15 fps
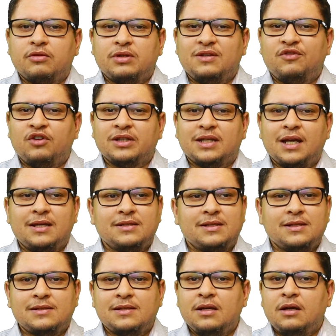the different
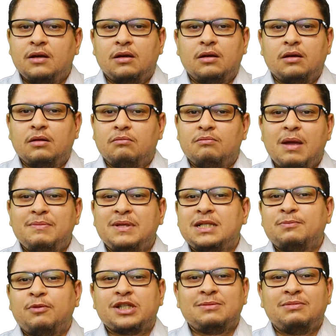cases. Maybe
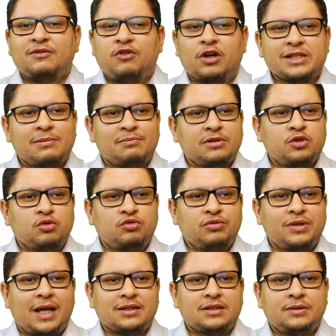it's possible, for example, you do
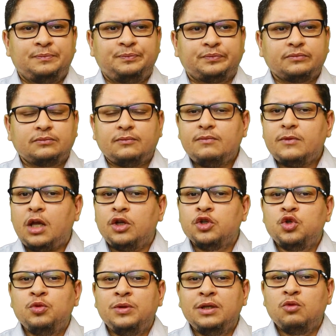that
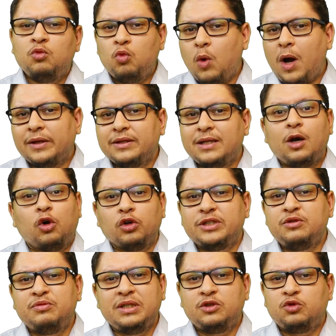during 1 day or
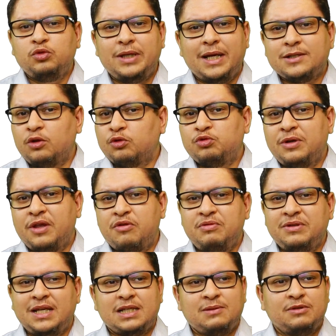during 2 days or during
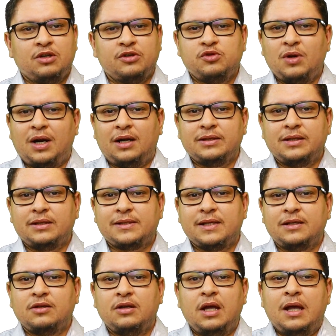3 days, because you are
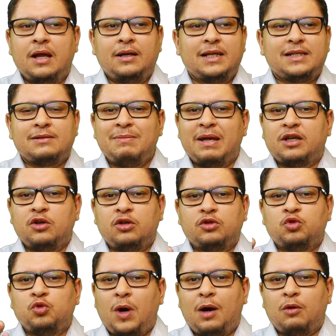saying, let's make a
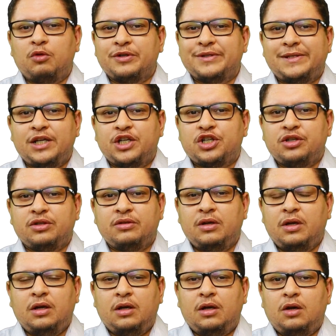2-hour session
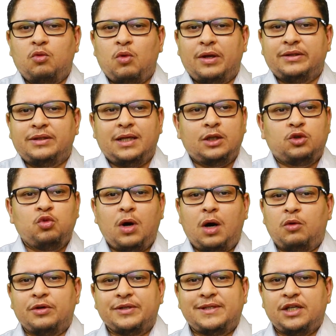one day,
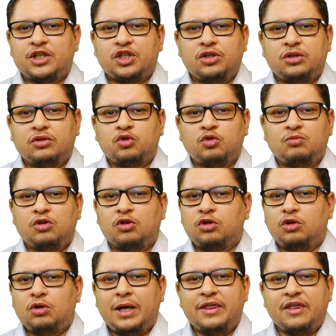2-hour session
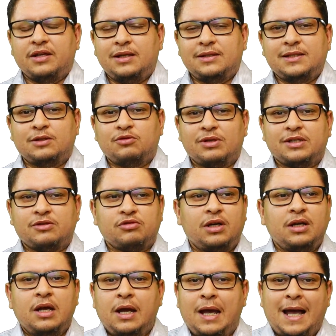tomorrow, etc.,
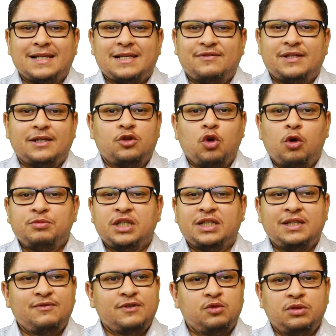etc. As I've said, the
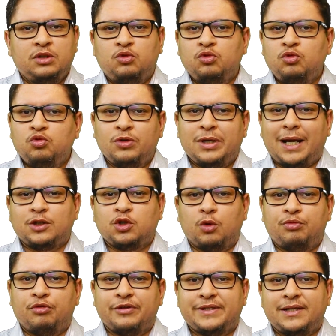objective is really to look at your
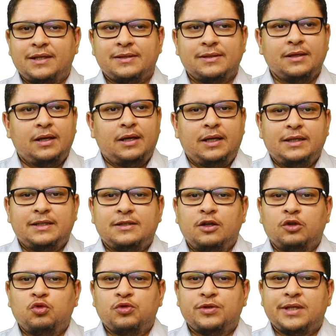process. It's
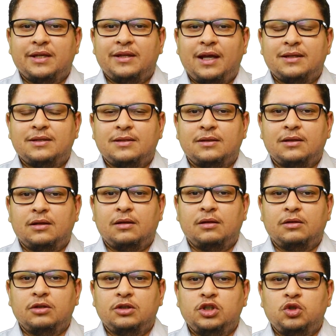not to say
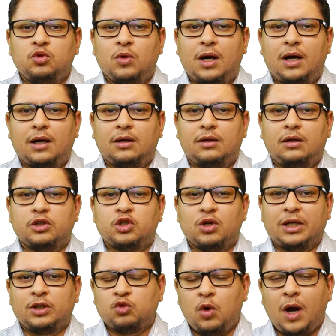that you are
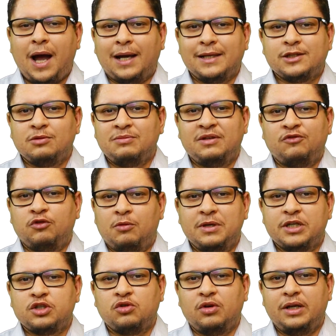trying to hide some
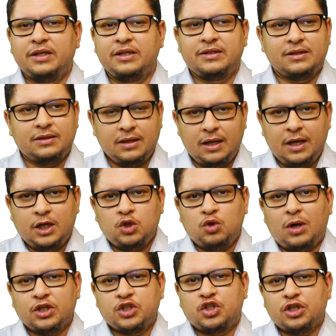information or anything.
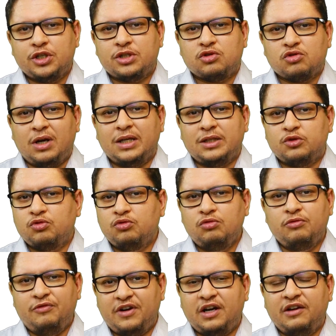You are just trying
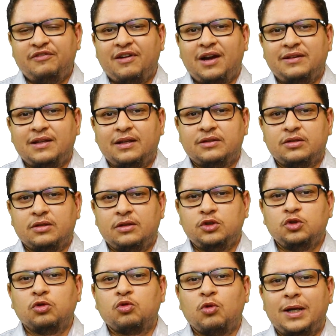to verify that
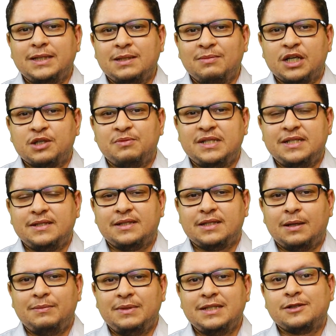your quality management
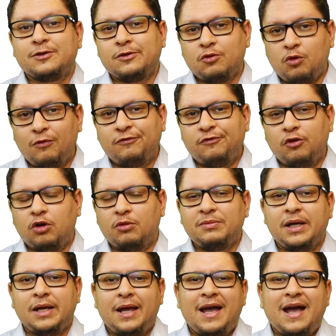system is conform
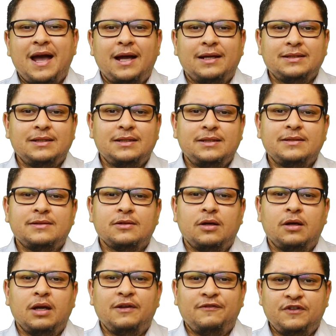and is
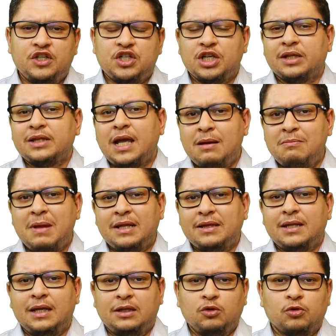efficient and
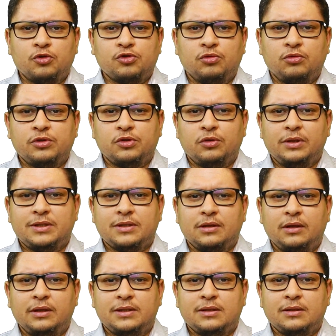maintained also. So it's
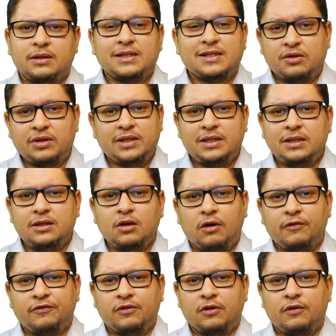the key
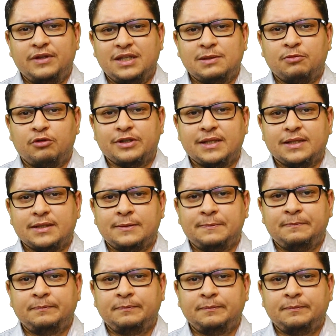of this process.